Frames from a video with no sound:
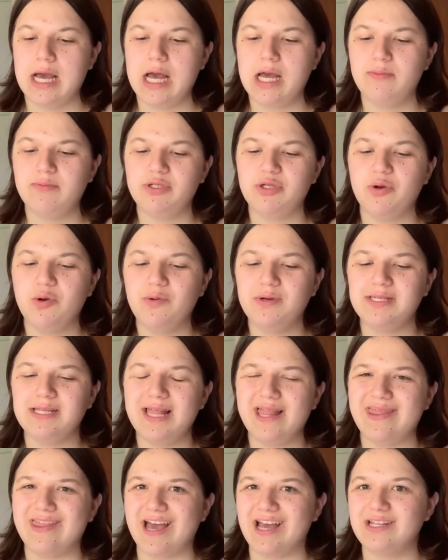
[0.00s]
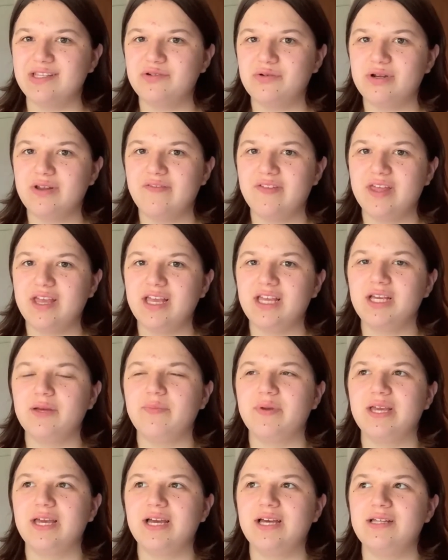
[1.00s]
So it wasn't that sort of thing,
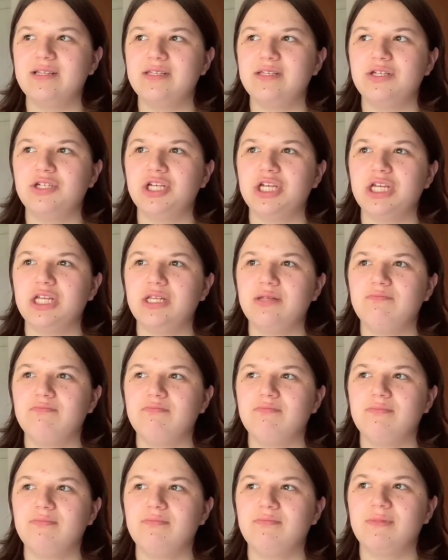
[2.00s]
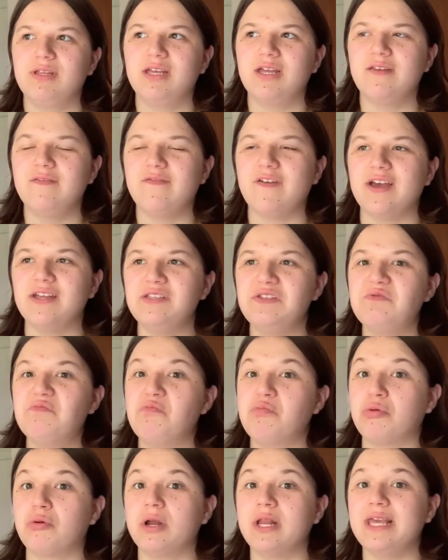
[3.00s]
because she confessed
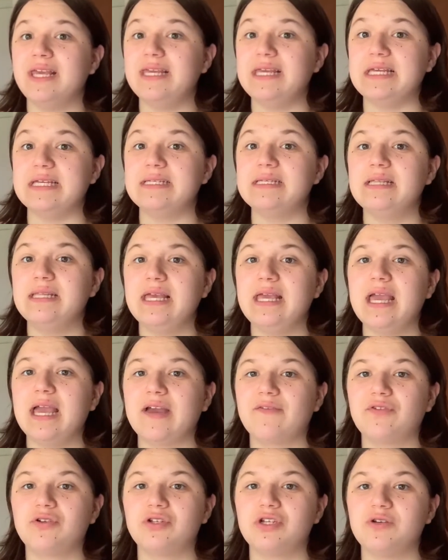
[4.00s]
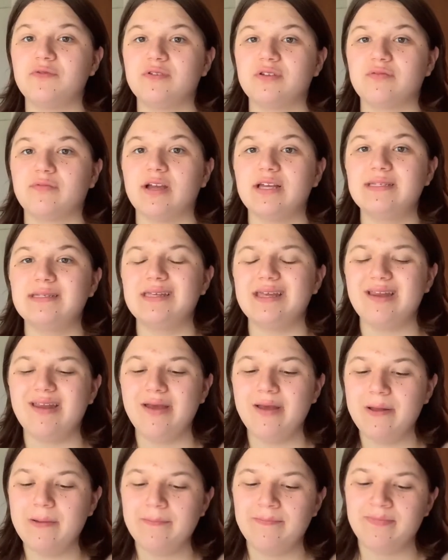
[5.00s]
pretty easily after she was arrested.
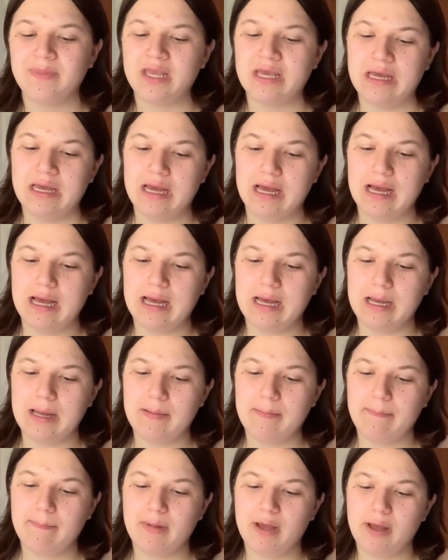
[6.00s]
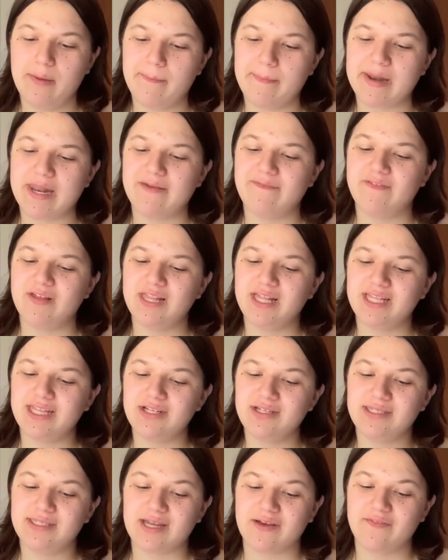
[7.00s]
But I feel like
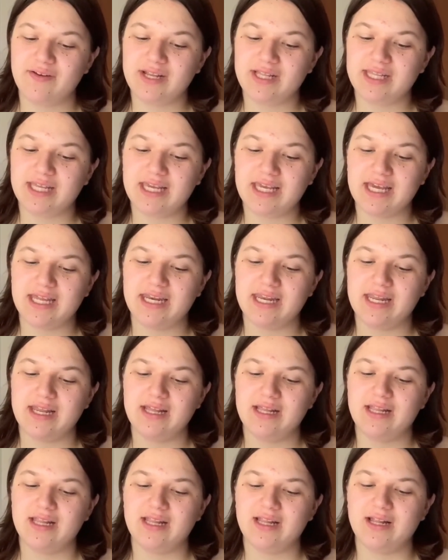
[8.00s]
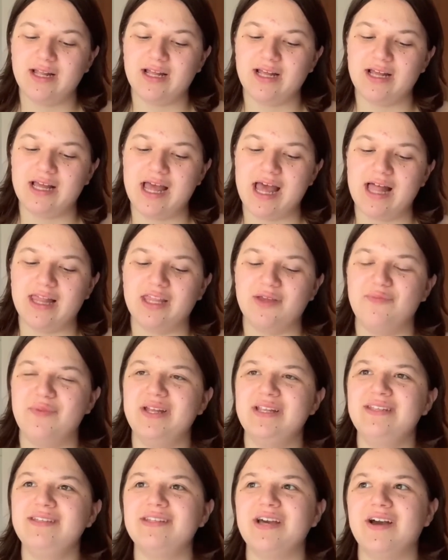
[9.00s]
there's definitely an
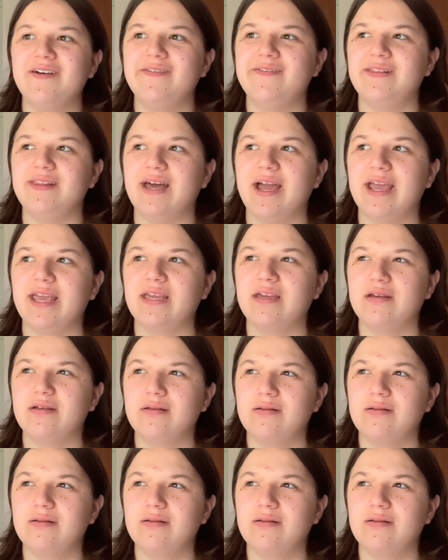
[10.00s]
element of like,